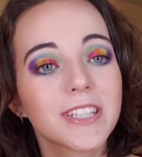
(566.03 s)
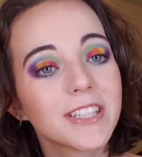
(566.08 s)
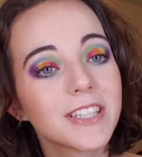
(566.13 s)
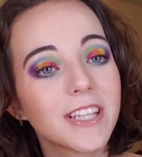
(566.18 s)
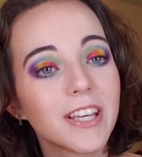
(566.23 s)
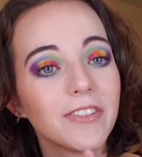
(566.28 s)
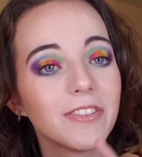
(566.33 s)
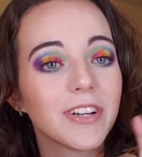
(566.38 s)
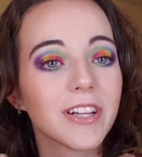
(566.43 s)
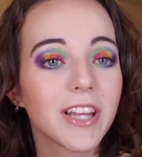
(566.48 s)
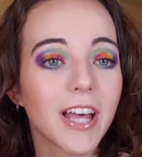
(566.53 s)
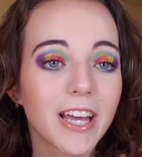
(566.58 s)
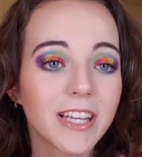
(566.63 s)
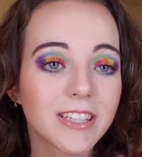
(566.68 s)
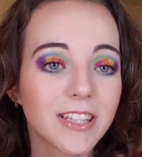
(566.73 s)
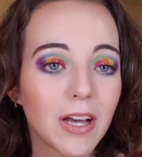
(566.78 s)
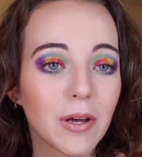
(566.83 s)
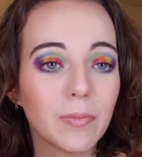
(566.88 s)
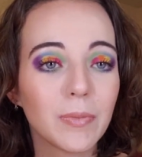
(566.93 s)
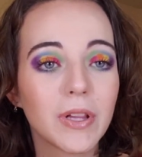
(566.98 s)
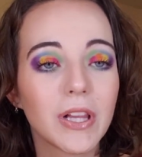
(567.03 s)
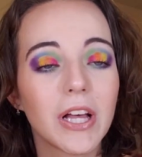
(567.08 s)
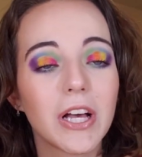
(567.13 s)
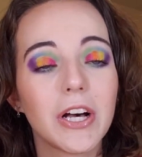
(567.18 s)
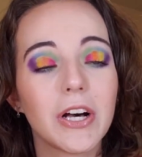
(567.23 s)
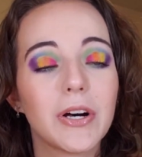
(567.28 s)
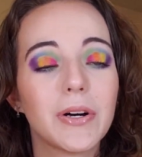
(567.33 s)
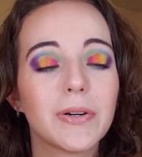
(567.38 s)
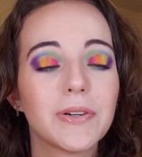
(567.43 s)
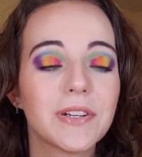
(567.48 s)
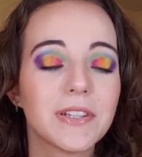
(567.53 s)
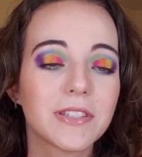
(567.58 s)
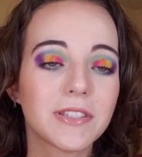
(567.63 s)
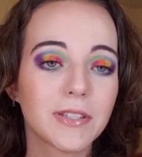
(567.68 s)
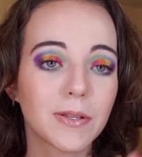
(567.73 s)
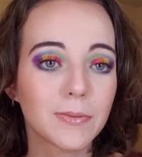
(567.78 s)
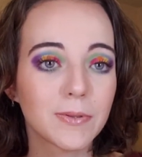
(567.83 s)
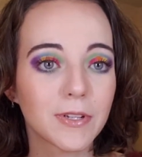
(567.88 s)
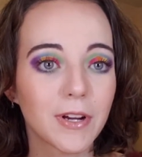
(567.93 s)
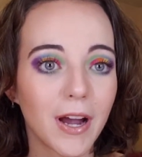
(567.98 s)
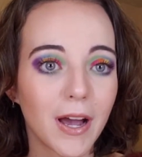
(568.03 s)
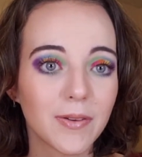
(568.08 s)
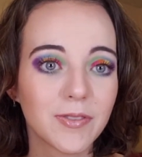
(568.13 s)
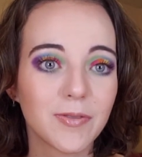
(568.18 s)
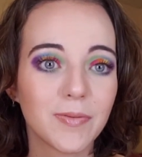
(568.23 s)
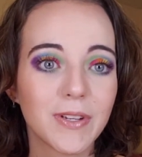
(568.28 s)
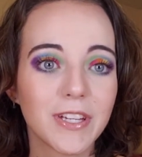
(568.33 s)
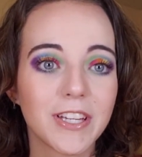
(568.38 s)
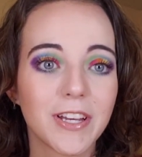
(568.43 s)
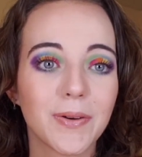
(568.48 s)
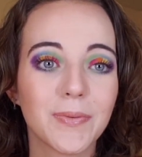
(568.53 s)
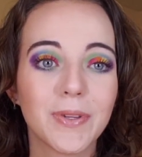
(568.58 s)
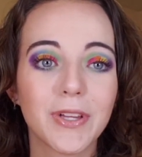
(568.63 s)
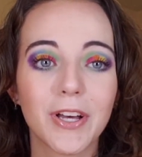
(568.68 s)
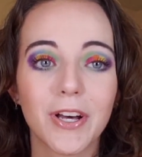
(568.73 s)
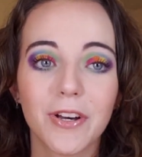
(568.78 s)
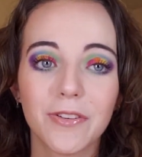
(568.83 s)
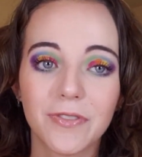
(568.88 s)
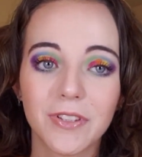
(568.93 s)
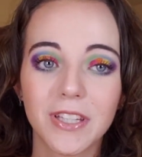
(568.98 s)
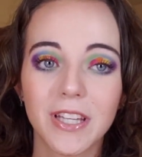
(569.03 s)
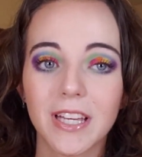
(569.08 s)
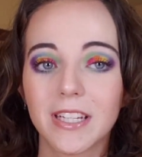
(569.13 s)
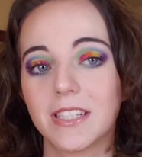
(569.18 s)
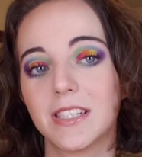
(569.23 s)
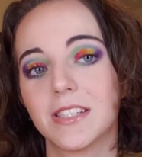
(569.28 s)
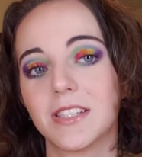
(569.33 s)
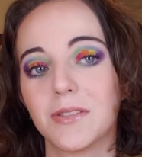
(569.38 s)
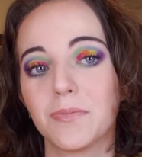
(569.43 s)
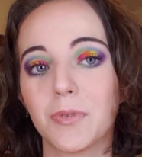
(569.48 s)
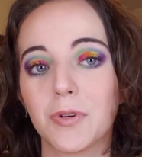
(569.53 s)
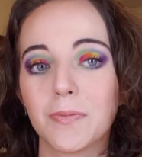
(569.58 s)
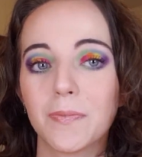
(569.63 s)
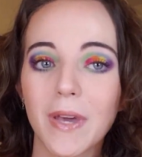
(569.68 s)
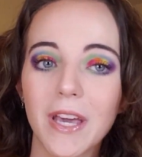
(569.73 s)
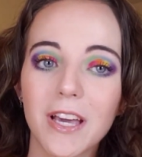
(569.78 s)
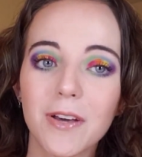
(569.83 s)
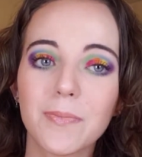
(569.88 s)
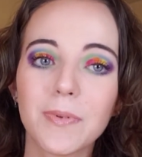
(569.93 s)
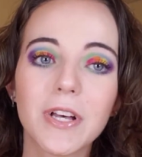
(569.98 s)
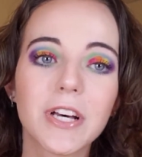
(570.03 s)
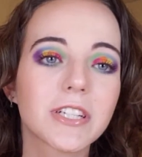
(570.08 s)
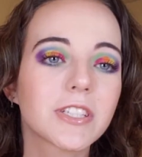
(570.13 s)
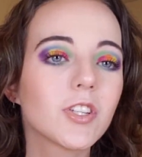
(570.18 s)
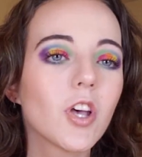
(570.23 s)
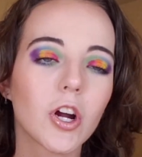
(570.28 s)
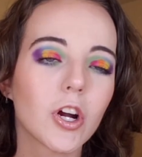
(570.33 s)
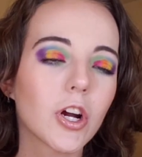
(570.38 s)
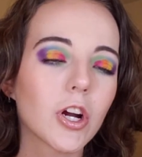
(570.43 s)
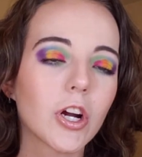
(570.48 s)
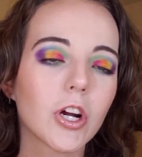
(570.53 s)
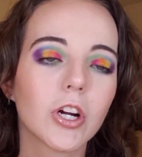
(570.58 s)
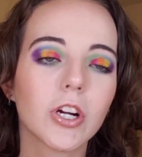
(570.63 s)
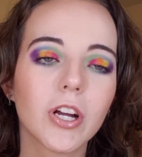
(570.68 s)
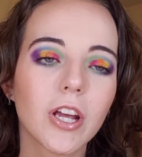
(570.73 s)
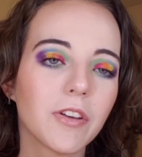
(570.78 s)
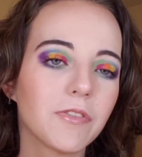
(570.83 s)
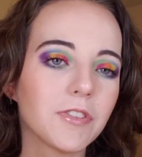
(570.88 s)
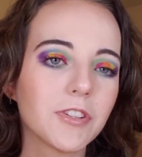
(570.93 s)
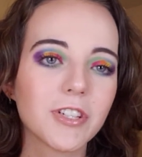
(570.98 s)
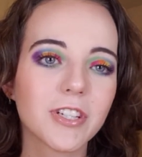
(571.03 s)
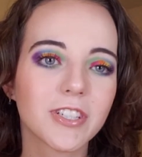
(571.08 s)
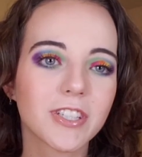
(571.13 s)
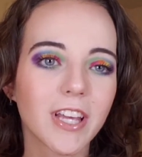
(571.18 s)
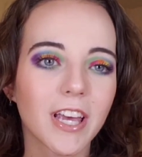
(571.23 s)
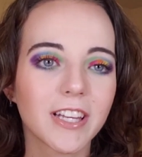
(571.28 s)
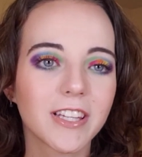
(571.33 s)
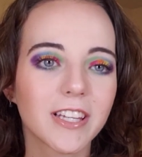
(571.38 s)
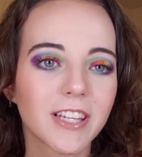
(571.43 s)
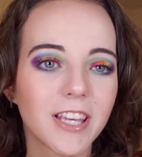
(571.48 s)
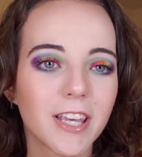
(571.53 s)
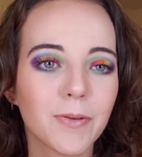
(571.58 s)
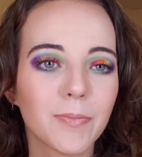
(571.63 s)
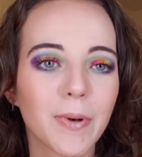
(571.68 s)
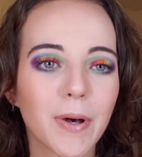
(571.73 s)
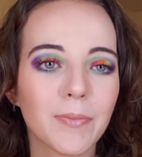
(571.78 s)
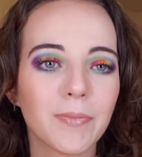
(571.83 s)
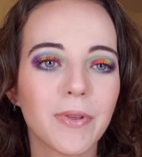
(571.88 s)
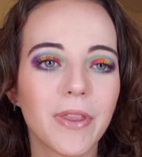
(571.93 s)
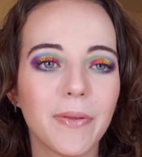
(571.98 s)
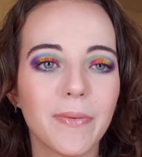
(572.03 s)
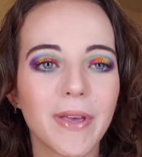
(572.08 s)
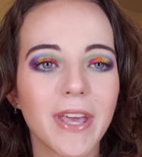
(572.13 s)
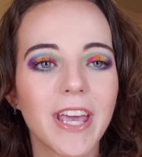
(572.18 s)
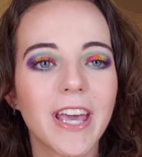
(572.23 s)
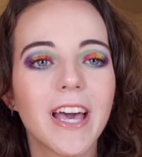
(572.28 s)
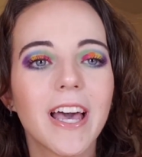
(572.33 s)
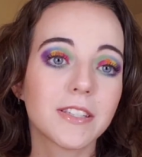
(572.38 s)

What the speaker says: Give it a like down below. Subscribe to me down below if you'd like to see more makeup looks, or if you just like to keep up with me.